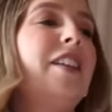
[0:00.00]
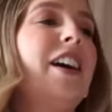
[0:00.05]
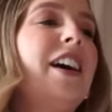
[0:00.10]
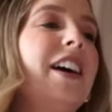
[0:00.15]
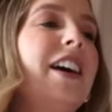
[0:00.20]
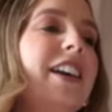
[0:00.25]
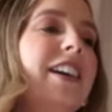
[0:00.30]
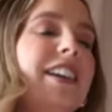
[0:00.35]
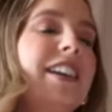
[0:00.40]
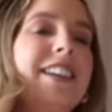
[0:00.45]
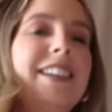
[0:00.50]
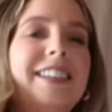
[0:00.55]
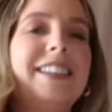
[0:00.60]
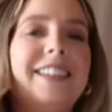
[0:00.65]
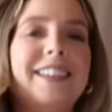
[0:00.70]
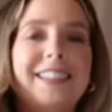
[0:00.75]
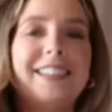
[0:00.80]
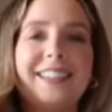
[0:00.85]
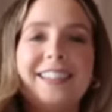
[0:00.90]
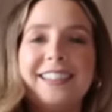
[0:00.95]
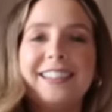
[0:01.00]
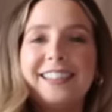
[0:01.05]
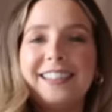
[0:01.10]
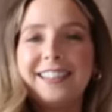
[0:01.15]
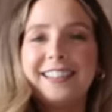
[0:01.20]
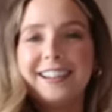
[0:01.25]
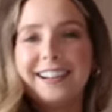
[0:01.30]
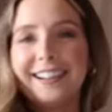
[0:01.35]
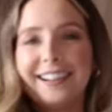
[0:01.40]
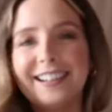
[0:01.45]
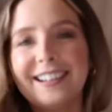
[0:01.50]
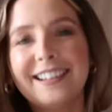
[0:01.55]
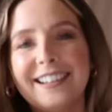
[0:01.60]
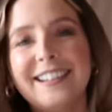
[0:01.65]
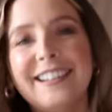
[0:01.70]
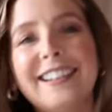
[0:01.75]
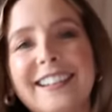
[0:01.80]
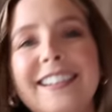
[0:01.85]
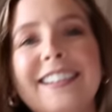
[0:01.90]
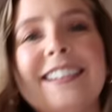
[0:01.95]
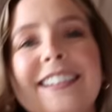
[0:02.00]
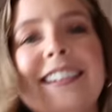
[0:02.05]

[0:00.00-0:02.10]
Your body then relaxes and then...